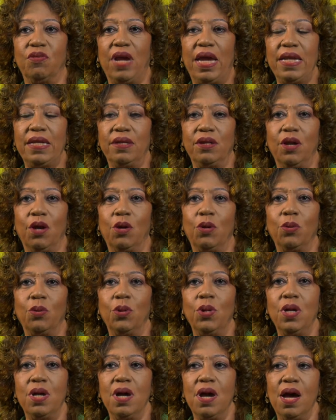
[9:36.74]
right now
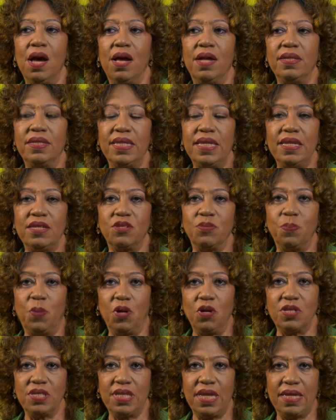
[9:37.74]
takes
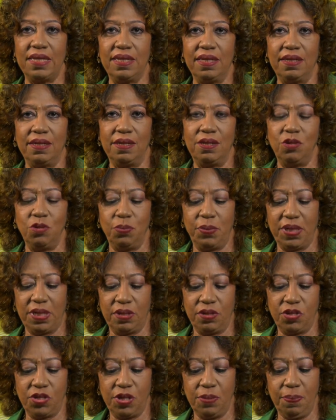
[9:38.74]
bauxite and
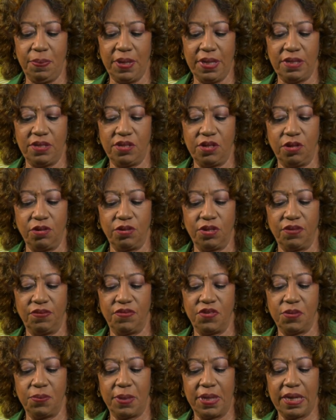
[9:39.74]
alumina shipments out of
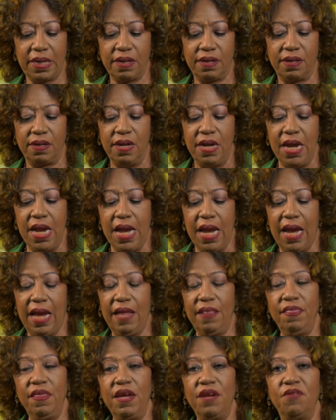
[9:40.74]
Jamaica.
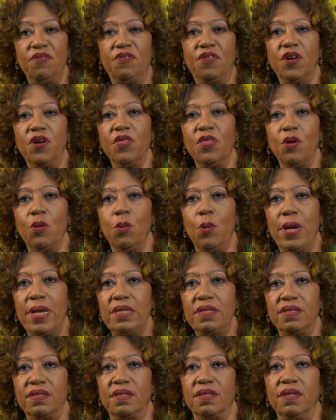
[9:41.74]
And then further
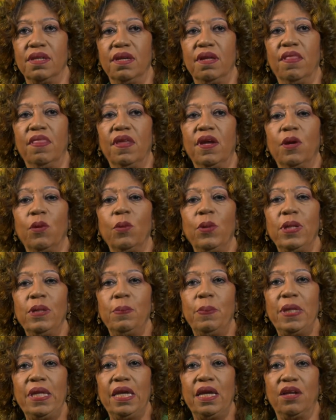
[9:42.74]
west, there will
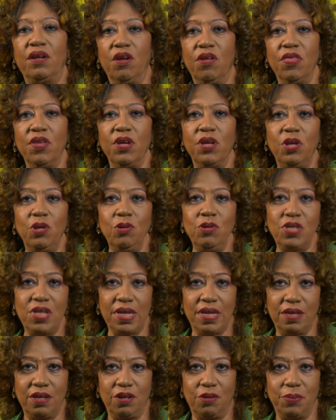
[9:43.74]
be another huge
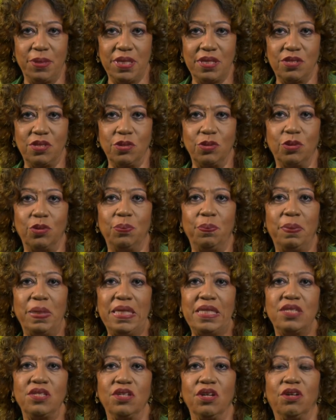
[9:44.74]
economic zone
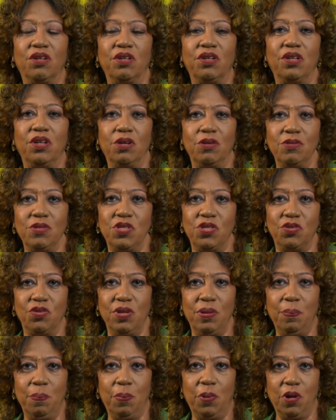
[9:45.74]
based on
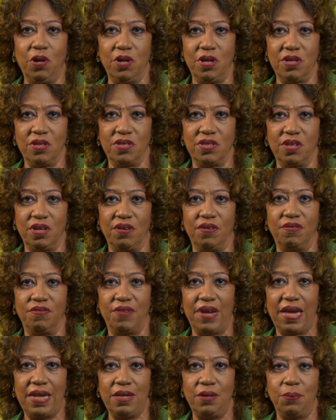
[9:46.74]
downstream products of
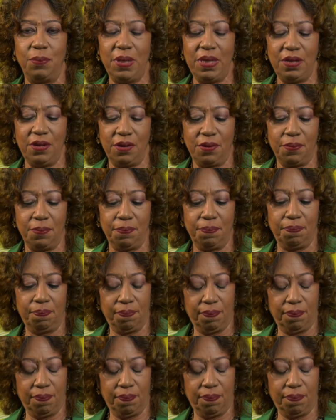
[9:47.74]
aluminium.